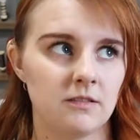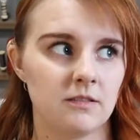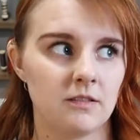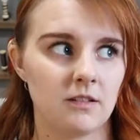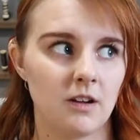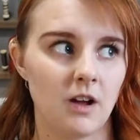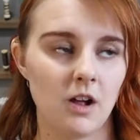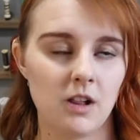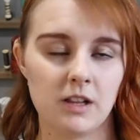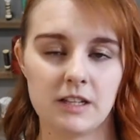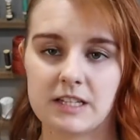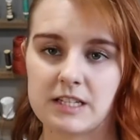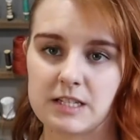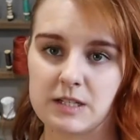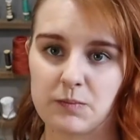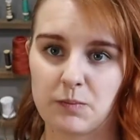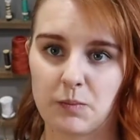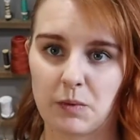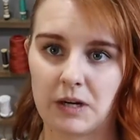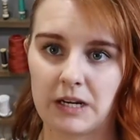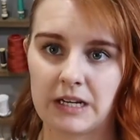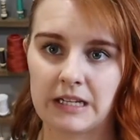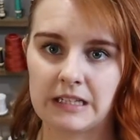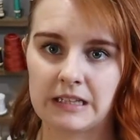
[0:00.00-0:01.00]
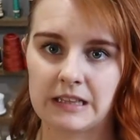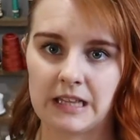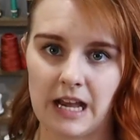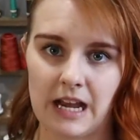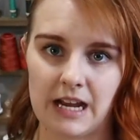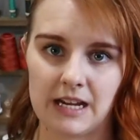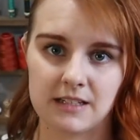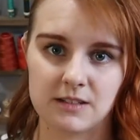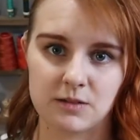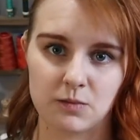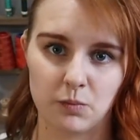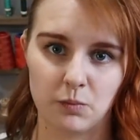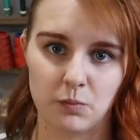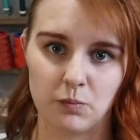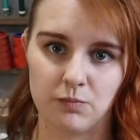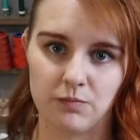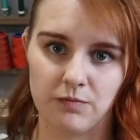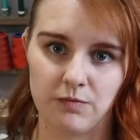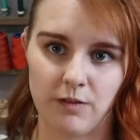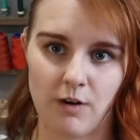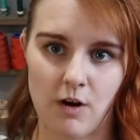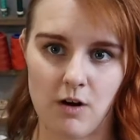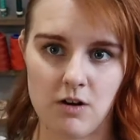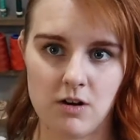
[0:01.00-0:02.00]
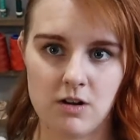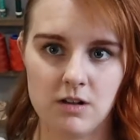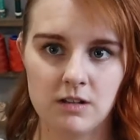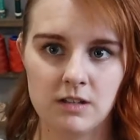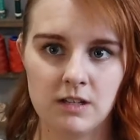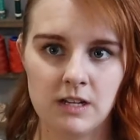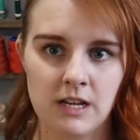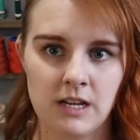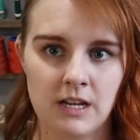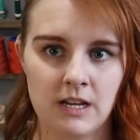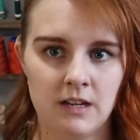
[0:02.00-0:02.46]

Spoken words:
call it spring, last fall.